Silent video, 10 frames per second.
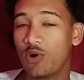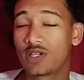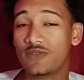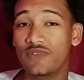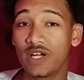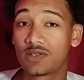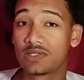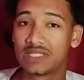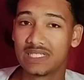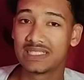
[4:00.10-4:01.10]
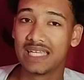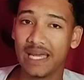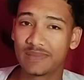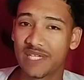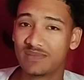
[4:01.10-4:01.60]
Park, the vehicle sets
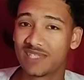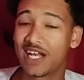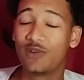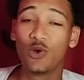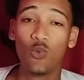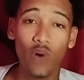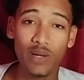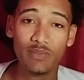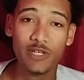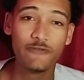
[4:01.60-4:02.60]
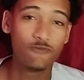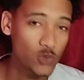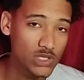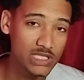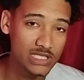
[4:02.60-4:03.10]
lap times around the 1 minute
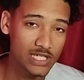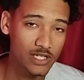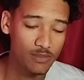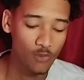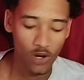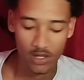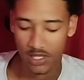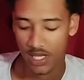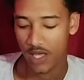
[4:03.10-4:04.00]
40 second mark,